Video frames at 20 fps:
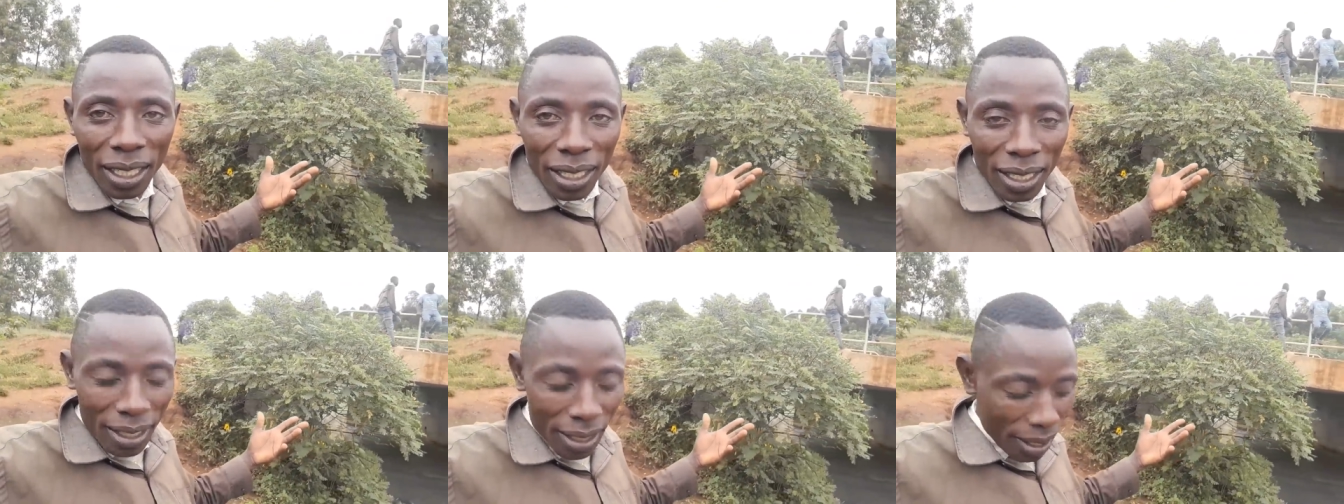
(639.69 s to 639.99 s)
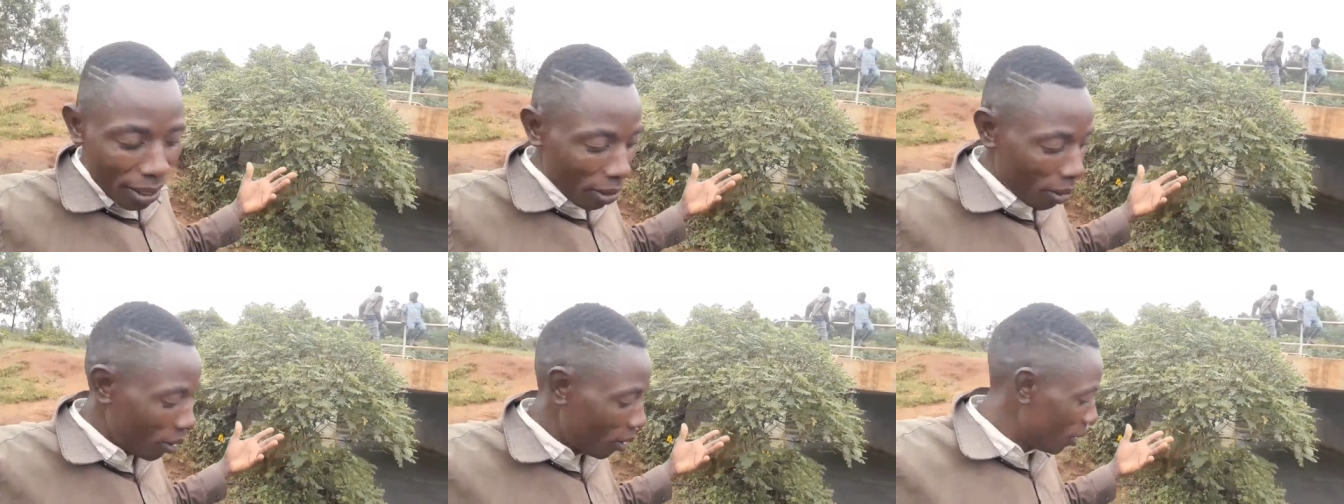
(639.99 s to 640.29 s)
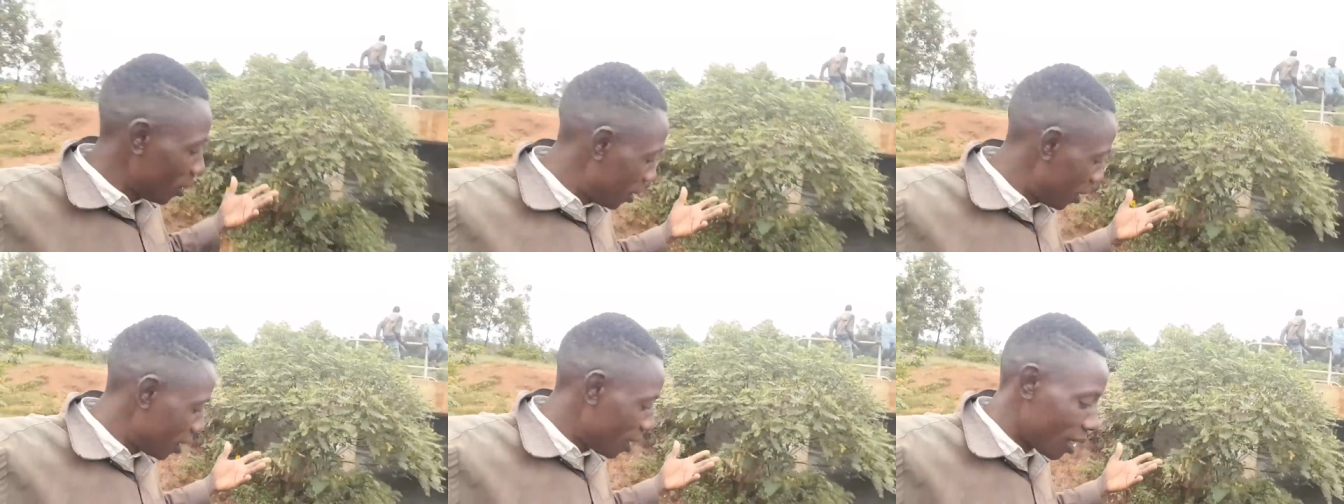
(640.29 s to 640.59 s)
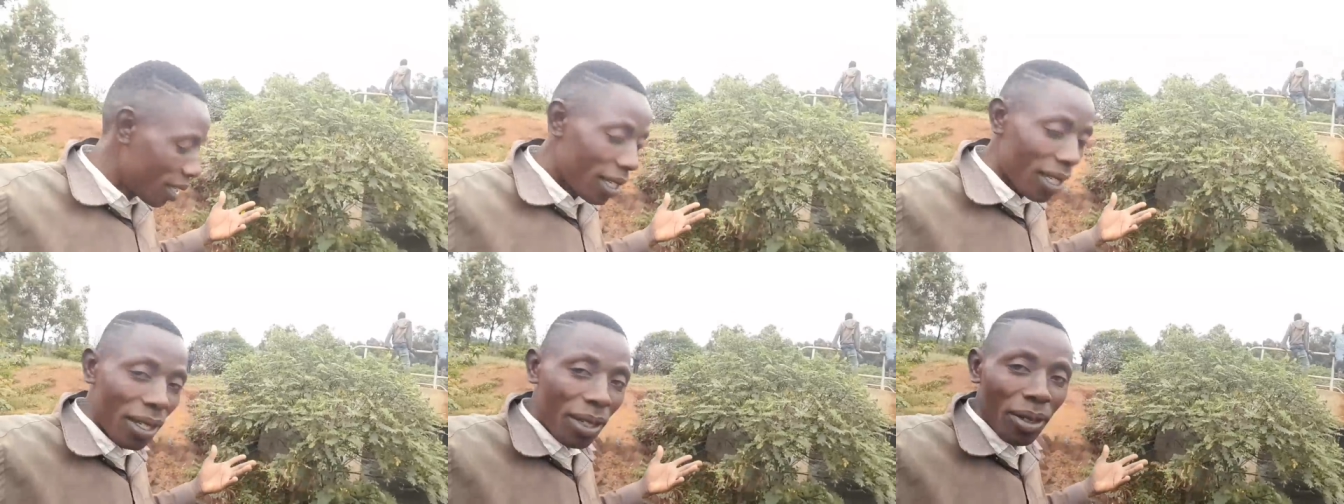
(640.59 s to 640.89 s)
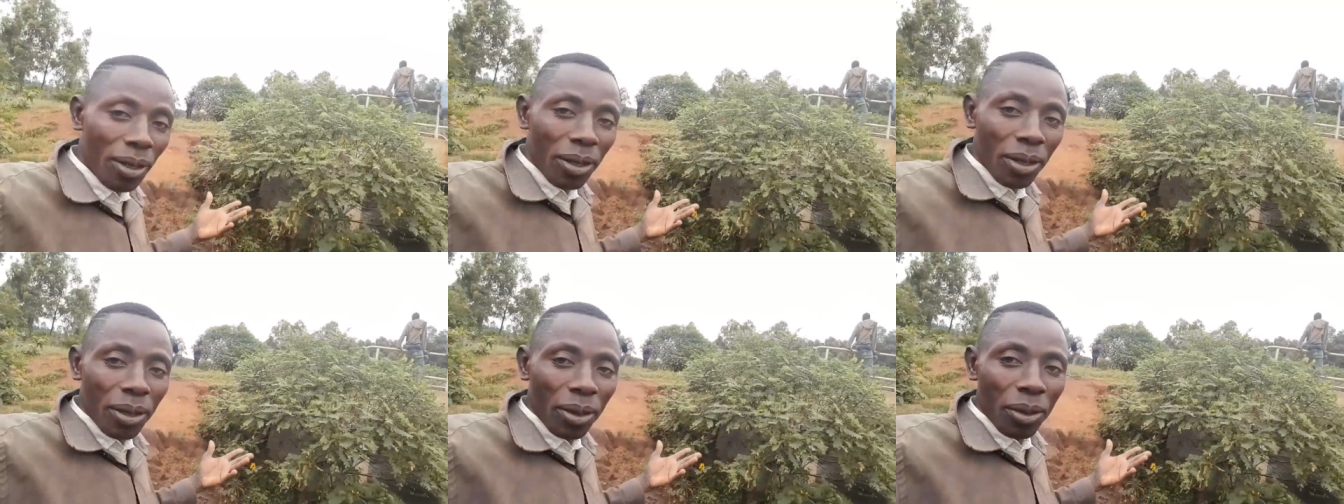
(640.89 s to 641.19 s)
is the road
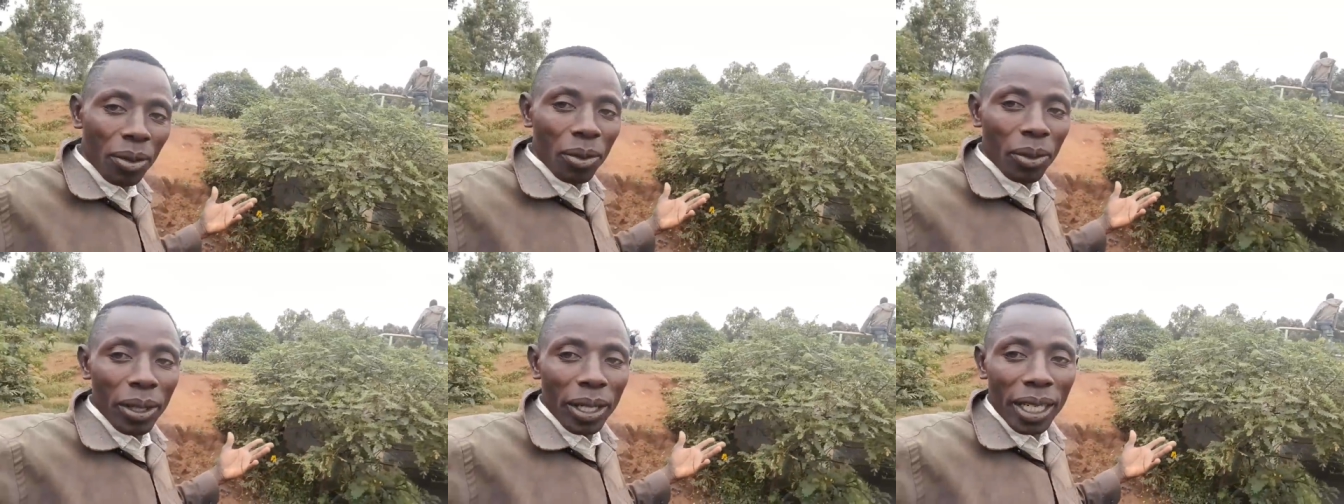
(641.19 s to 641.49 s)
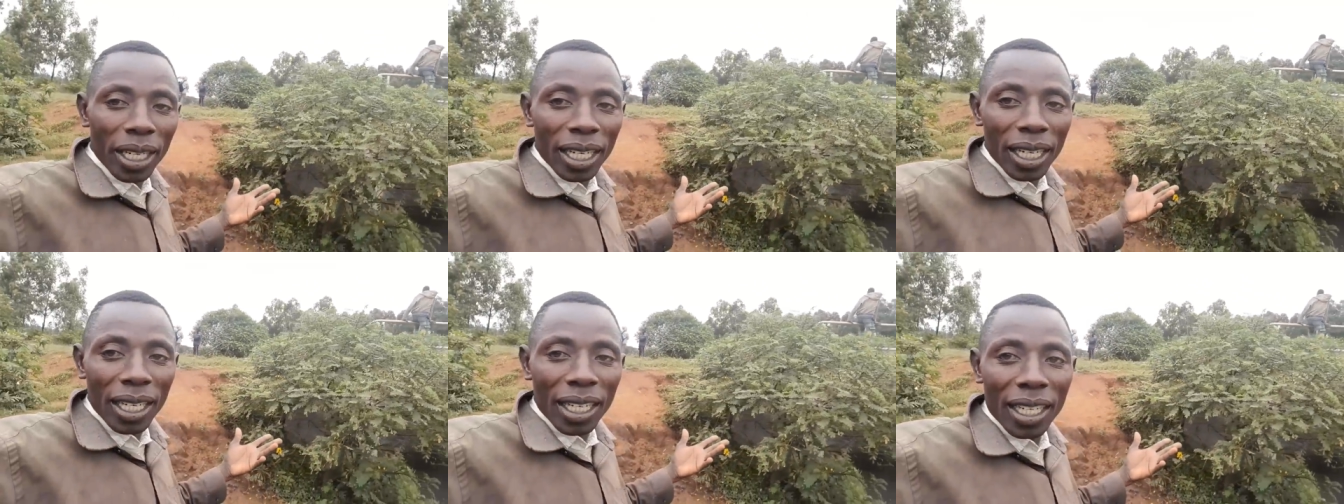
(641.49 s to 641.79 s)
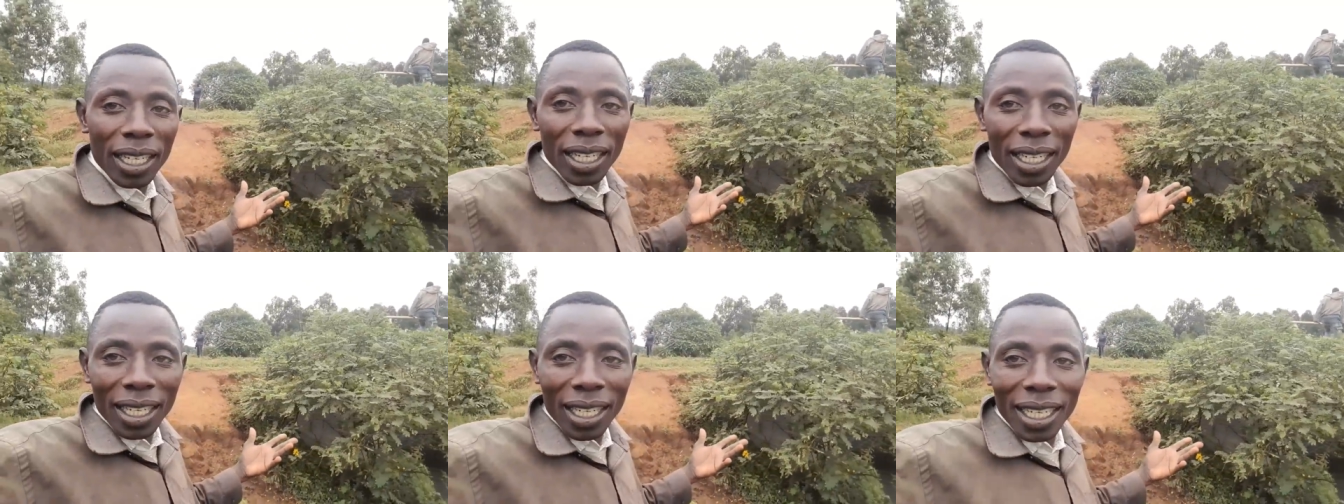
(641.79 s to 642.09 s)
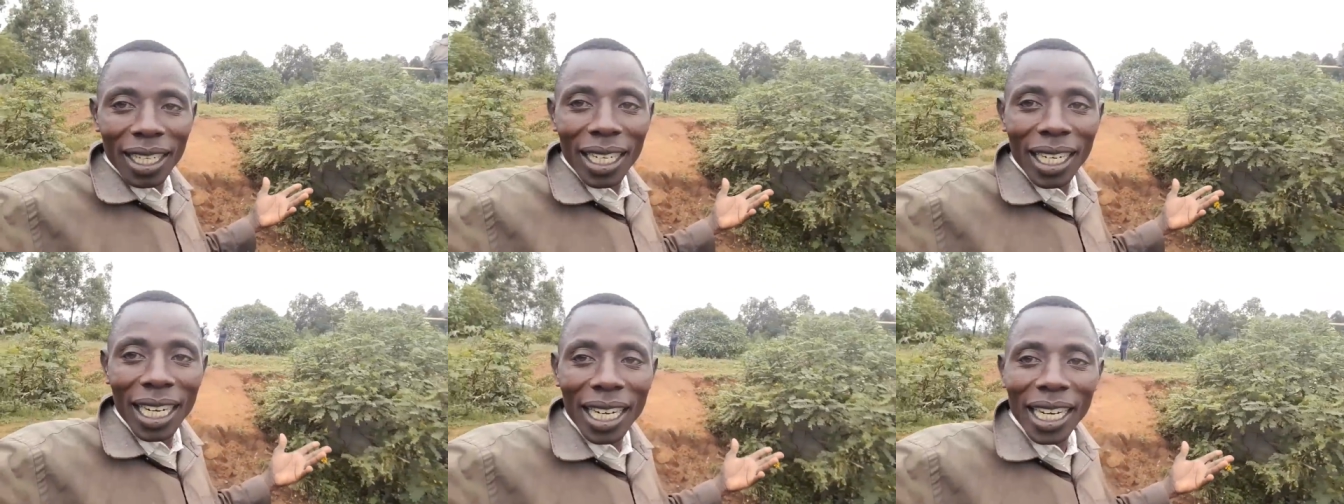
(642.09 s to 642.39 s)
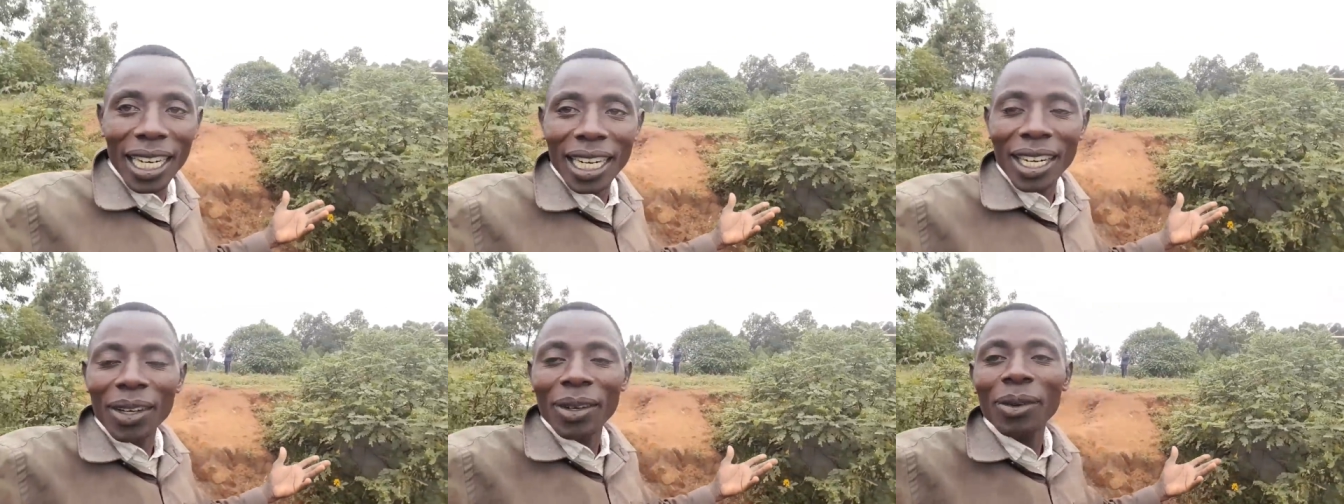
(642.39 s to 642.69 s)
where
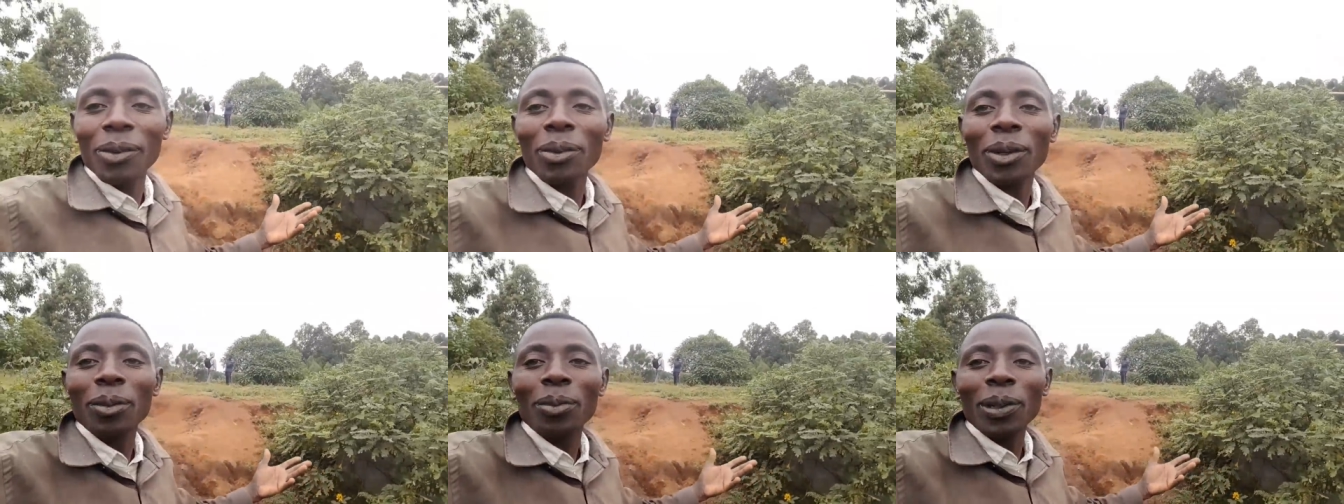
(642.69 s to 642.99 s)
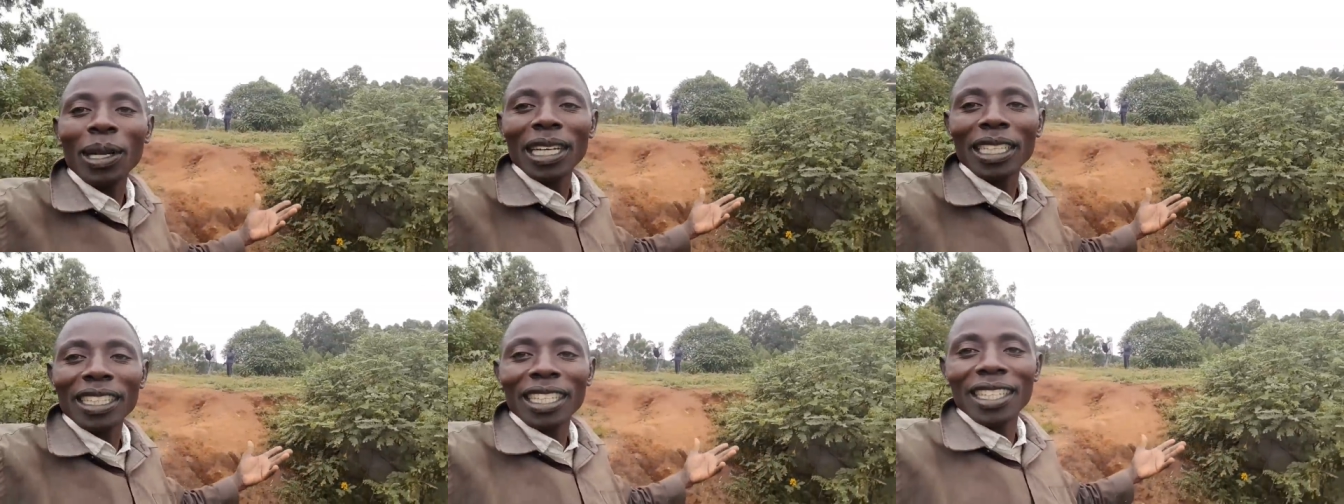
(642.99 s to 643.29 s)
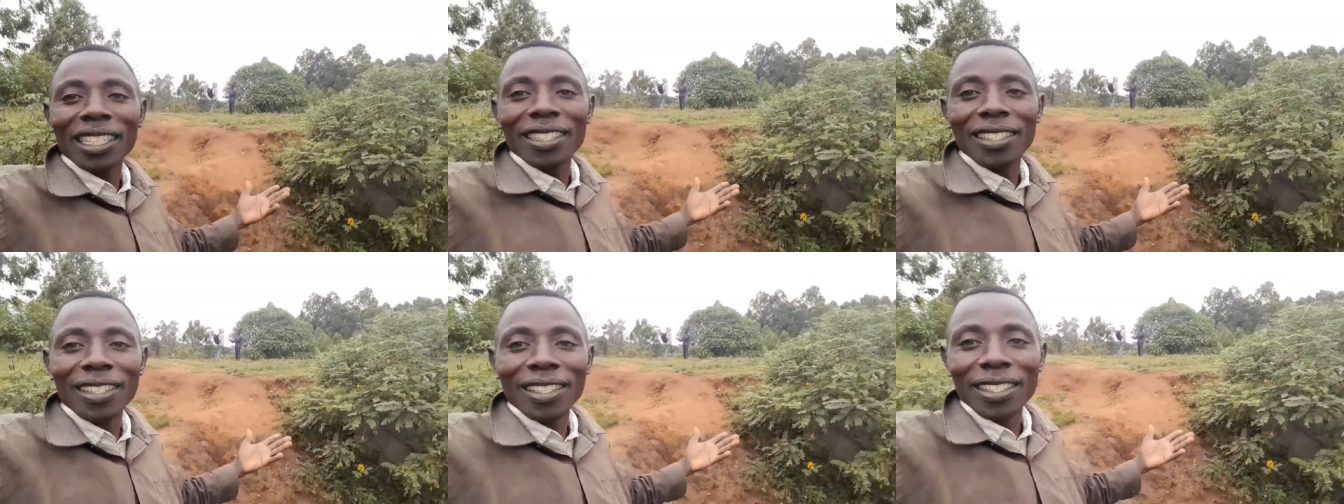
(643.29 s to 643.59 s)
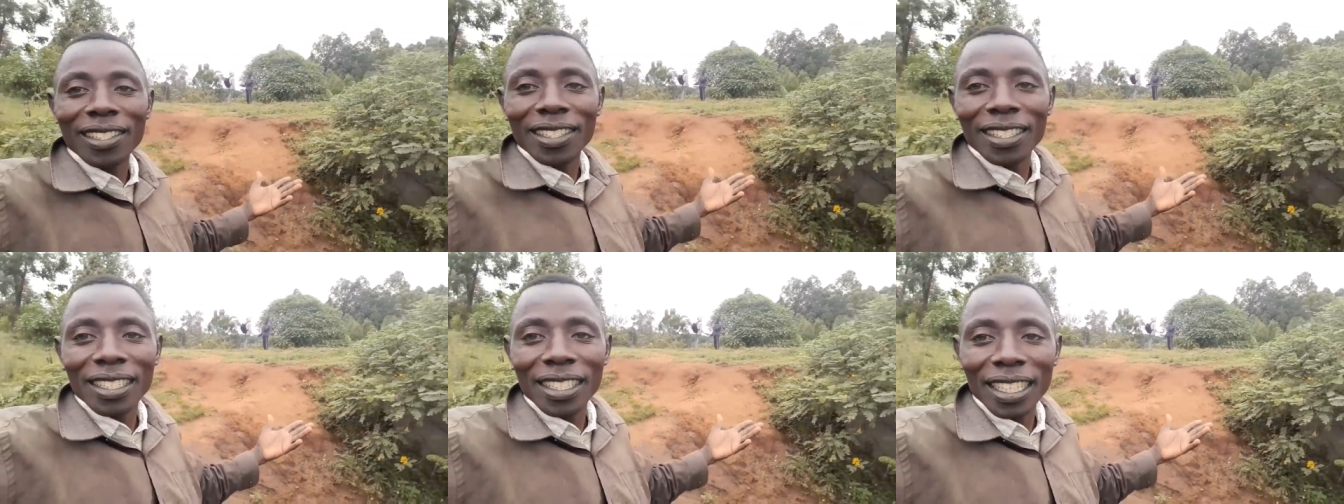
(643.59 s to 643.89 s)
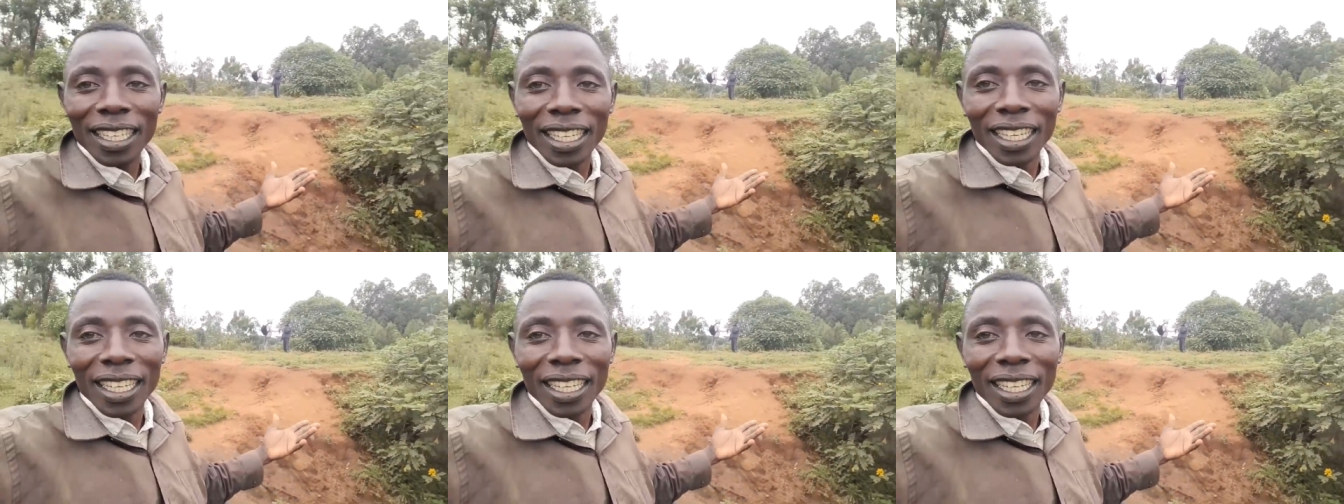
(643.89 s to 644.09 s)
we planted trees,